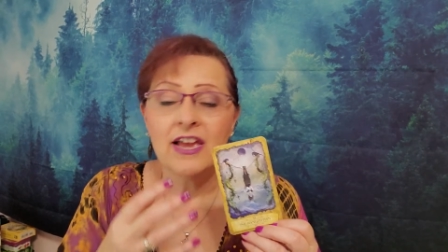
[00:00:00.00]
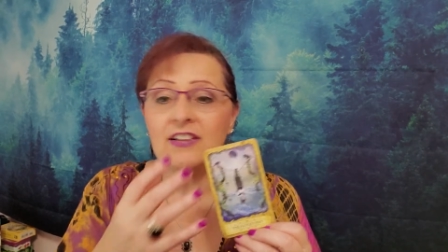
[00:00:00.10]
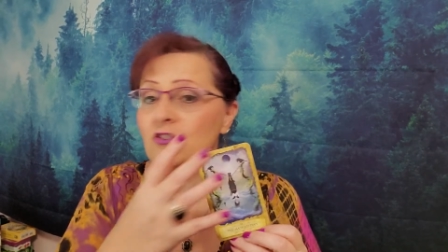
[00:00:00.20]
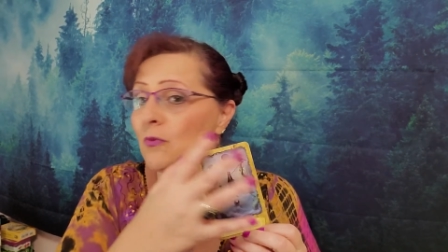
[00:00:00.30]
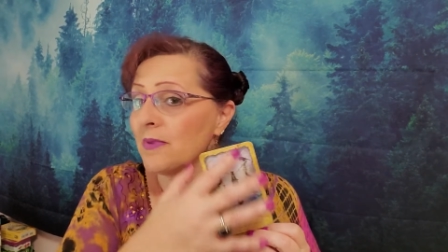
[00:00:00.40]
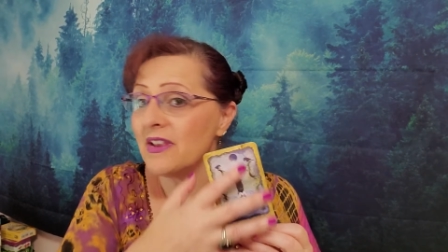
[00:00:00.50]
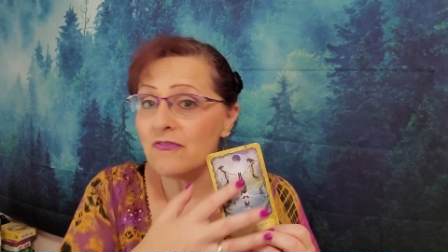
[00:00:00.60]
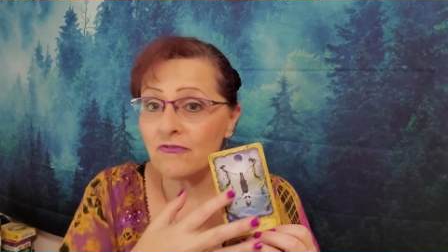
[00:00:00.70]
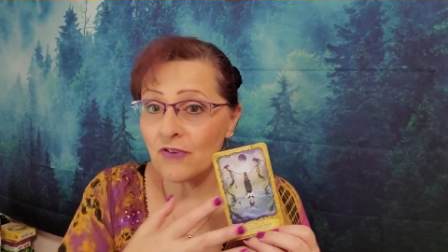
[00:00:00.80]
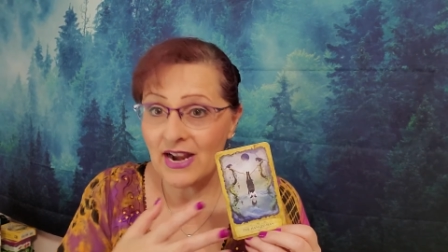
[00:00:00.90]
And don't be
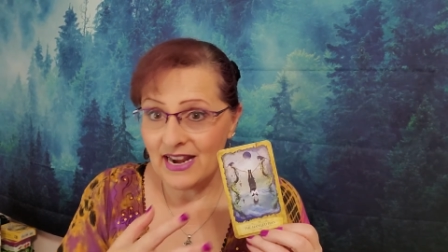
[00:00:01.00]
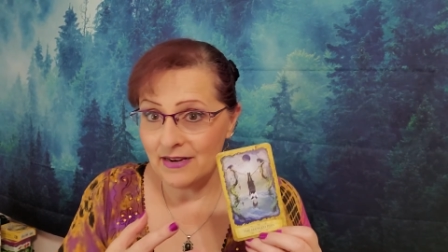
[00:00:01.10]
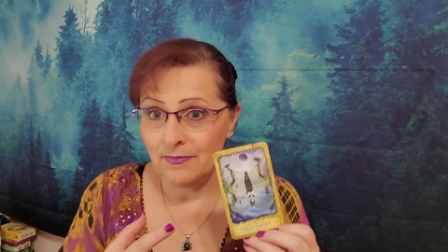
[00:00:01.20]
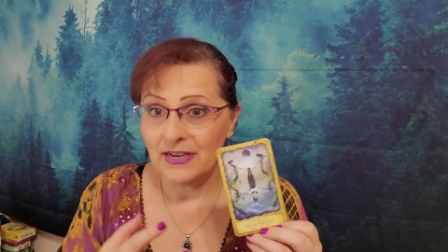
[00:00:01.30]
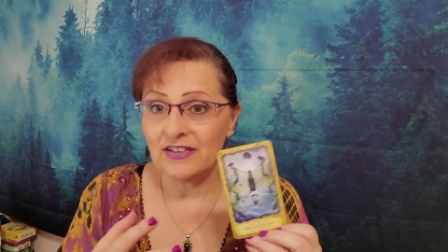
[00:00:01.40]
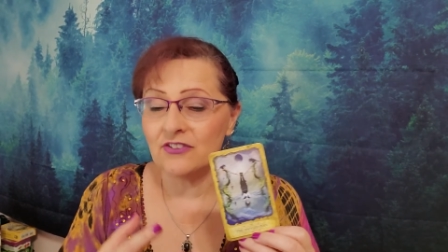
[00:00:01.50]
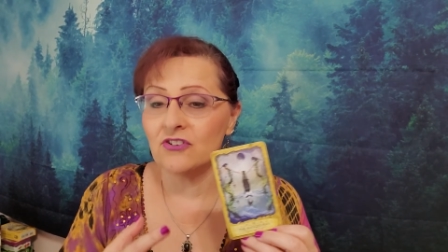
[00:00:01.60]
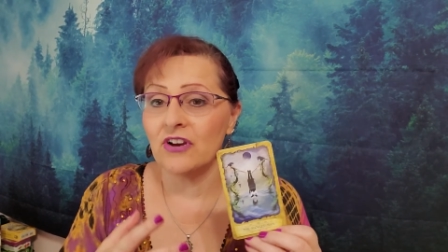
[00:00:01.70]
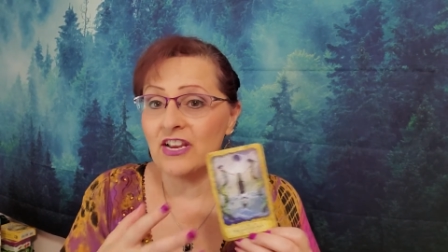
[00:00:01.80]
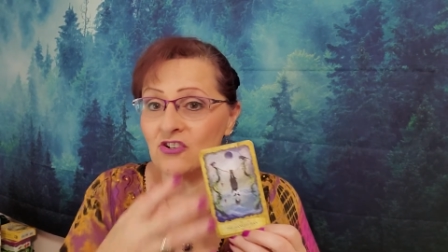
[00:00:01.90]
afraid because
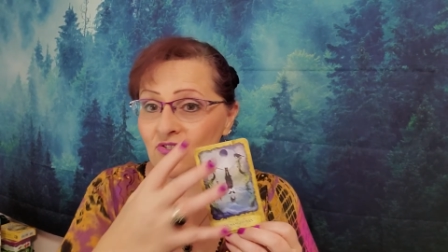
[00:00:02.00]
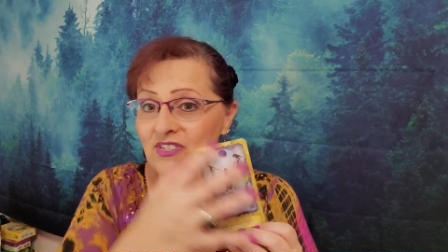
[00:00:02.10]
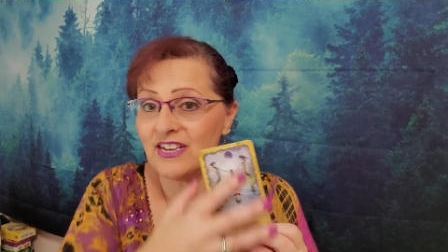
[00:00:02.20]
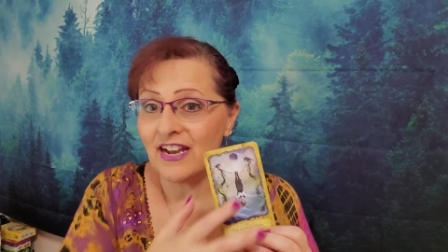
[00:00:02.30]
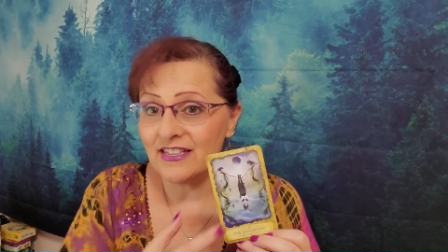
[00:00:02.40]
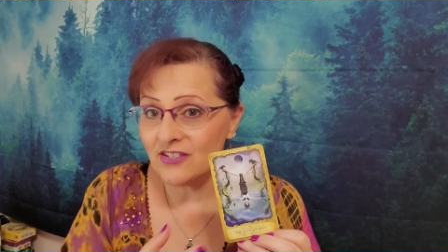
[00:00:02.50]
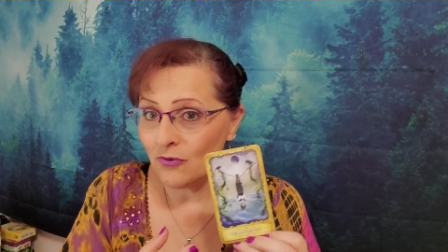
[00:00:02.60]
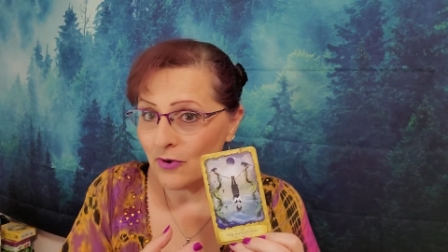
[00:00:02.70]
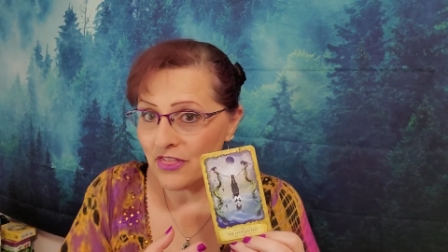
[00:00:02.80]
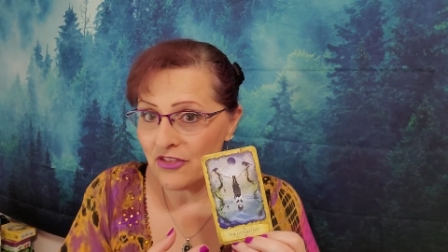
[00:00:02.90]
your angels and guides are
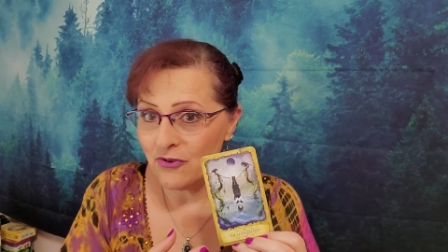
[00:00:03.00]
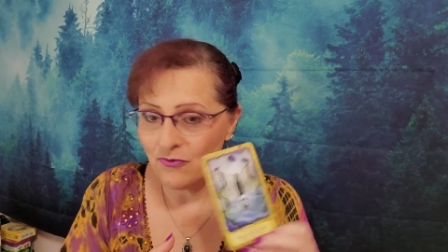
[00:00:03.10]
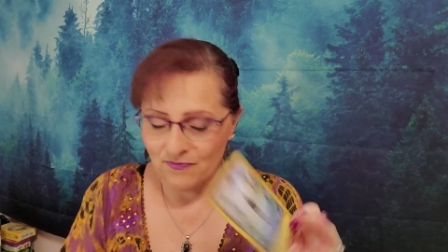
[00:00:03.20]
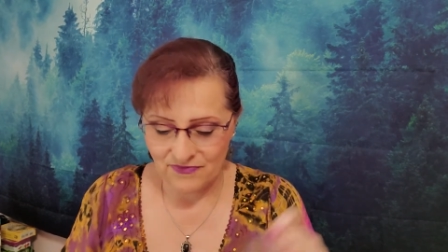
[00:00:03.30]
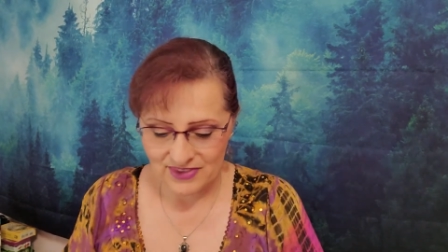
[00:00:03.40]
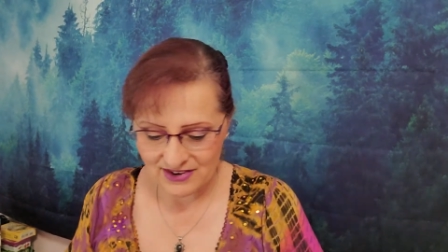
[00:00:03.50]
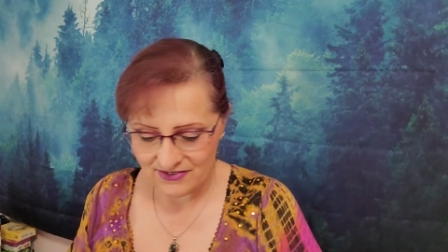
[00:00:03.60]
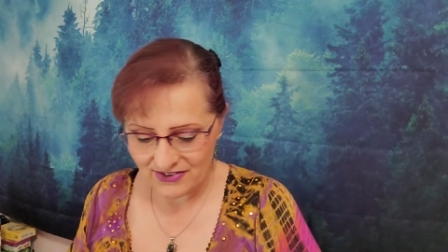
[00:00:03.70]
with you. All